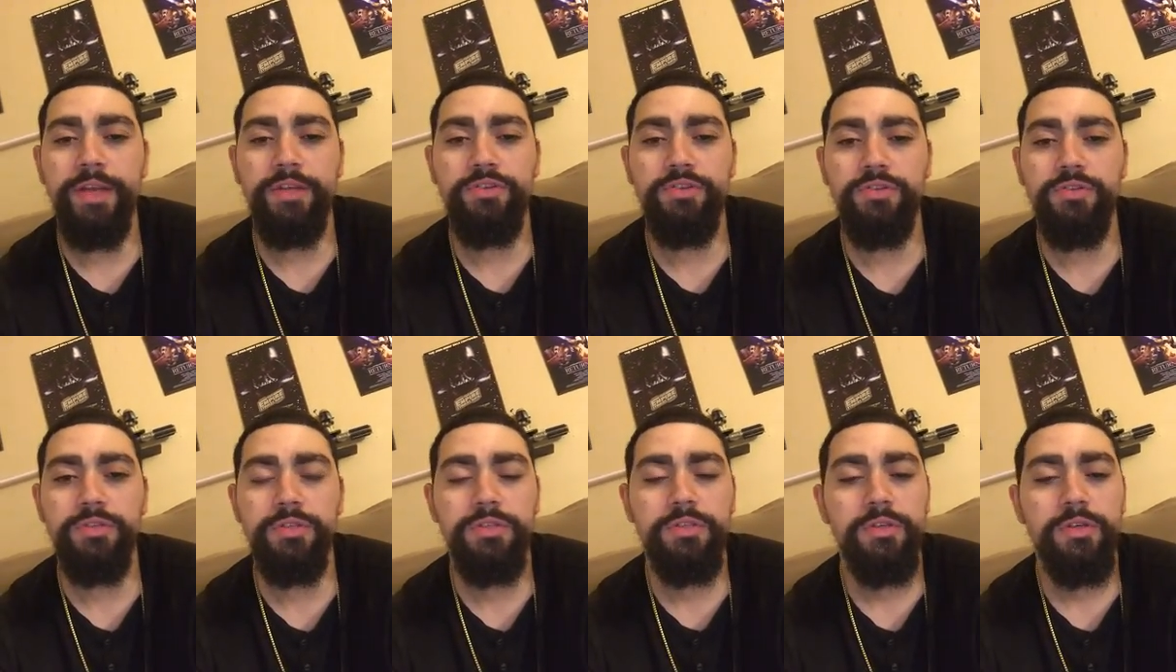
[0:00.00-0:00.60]

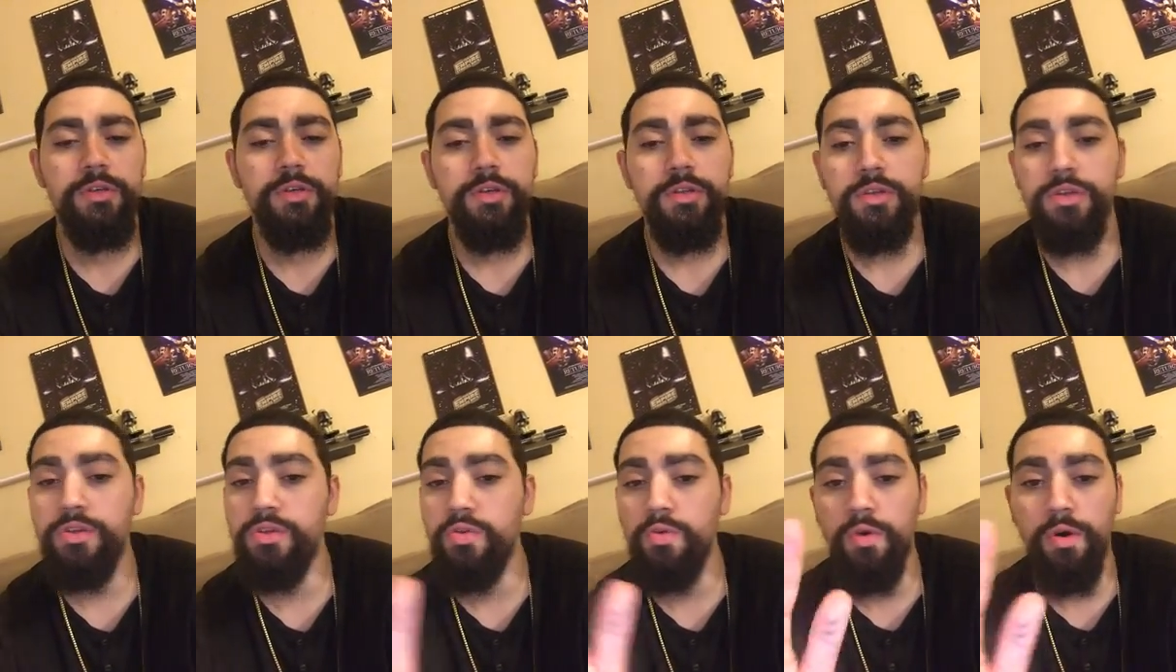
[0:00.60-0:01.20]
pictures.
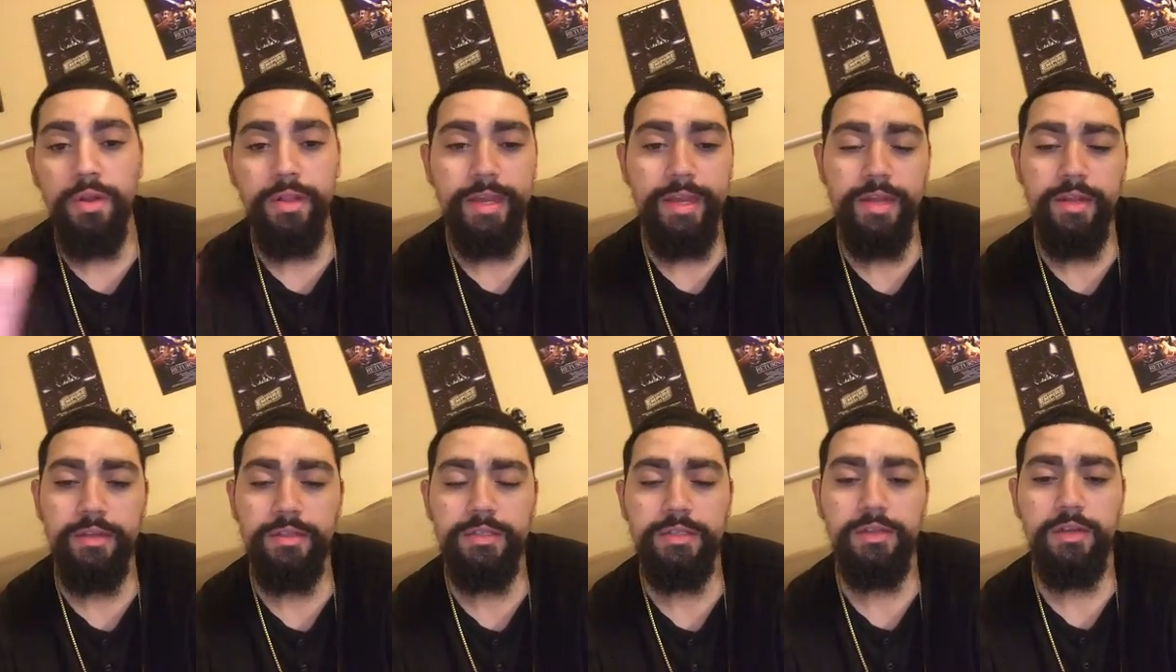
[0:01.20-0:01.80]
You can do all
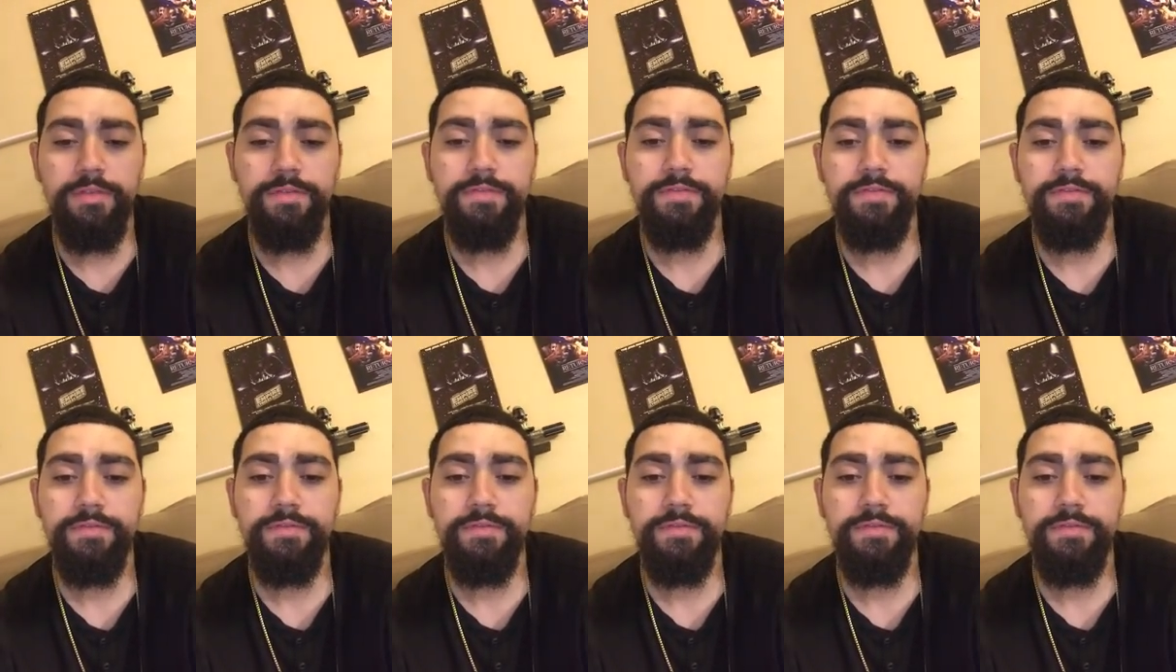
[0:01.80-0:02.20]
that good stuff.